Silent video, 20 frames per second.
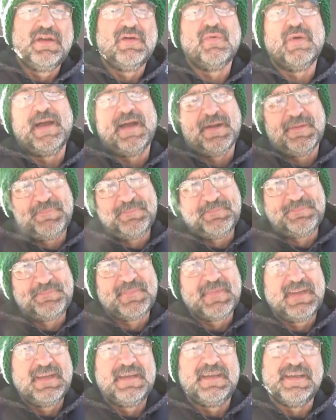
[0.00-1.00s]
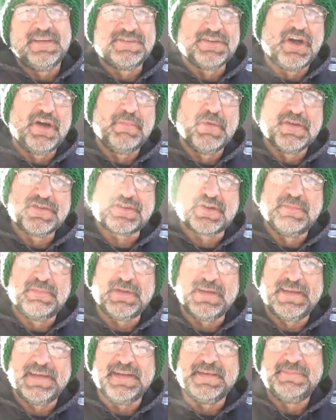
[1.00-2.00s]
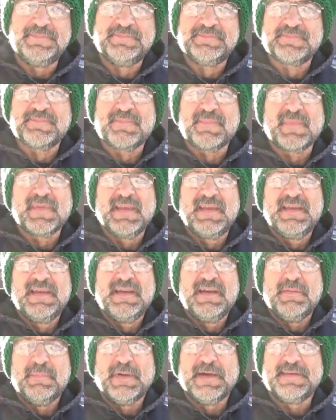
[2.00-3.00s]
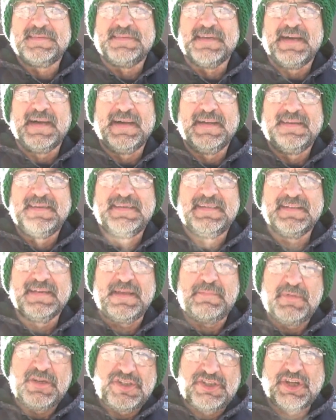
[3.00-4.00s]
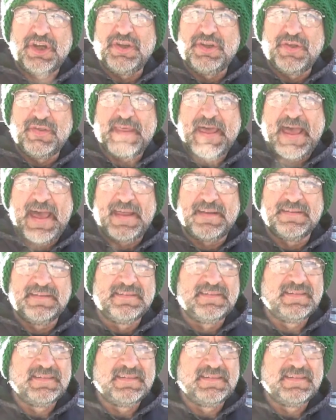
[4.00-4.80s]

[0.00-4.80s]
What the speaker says: Well, it's almost completed, but let me show you that.